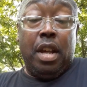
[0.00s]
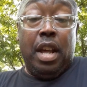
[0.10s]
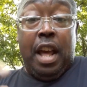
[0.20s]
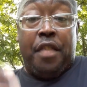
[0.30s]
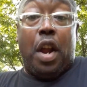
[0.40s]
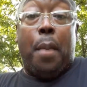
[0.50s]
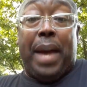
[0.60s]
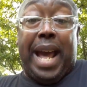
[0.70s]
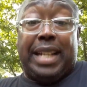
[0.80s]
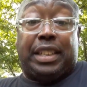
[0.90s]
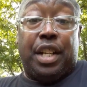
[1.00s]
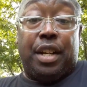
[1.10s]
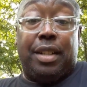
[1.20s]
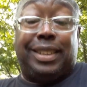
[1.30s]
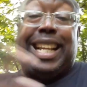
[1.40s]
and their past
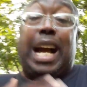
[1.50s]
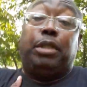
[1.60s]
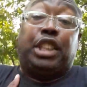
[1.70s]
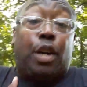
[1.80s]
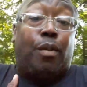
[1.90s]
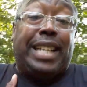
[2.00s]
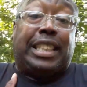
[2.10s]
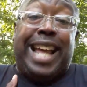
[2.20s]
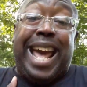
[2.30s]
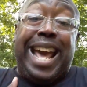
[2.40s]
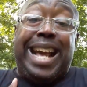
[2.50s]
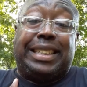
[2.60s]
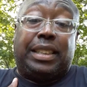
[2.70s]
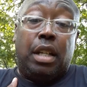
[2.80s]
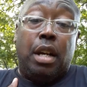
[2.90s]
years. See, I'm Generation
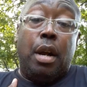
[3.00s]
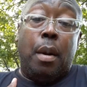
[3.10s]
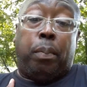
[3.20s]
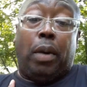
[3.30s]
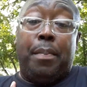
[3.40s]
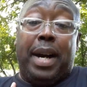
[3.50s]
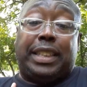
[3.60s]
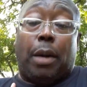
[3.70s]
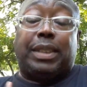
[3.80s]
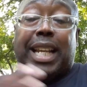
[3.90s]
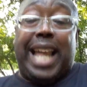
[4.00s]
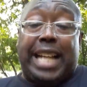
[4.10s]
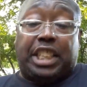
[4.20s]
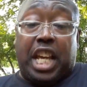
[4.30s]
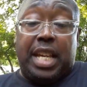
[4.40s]
X. Pretty much I was a
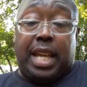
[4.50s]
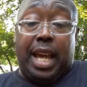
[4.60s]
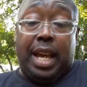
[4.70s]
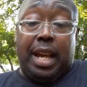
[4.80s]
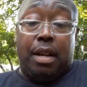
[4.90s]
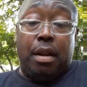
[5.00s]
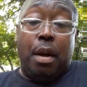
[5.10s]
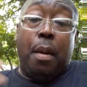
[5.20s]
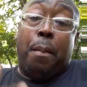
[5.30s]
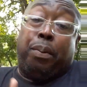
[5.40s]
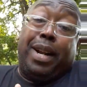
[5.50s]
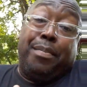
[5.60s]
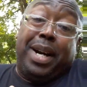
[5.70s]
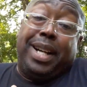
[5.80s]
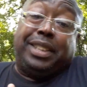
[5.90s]
latchkey kid, pretty
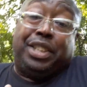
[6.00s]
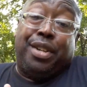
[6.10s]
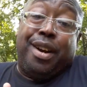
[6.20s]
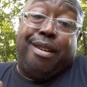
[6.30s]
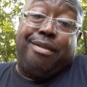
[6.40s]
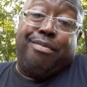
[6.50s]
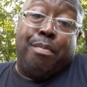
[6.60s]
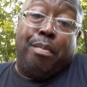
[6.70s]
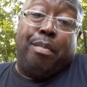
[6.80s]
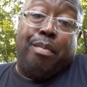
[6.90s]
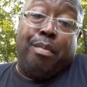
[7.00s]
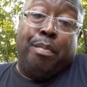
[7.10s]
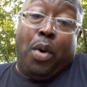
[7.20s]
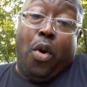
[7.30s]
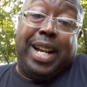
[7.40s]
much,
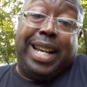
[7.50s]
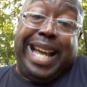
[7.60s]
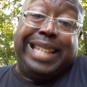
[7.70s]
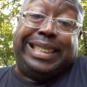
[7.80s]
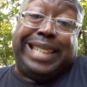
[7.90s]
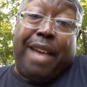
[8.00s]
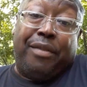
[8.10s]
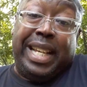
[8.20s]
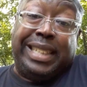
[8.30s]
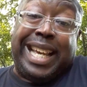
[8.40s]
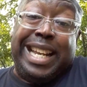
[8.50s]
born in the late 70s, the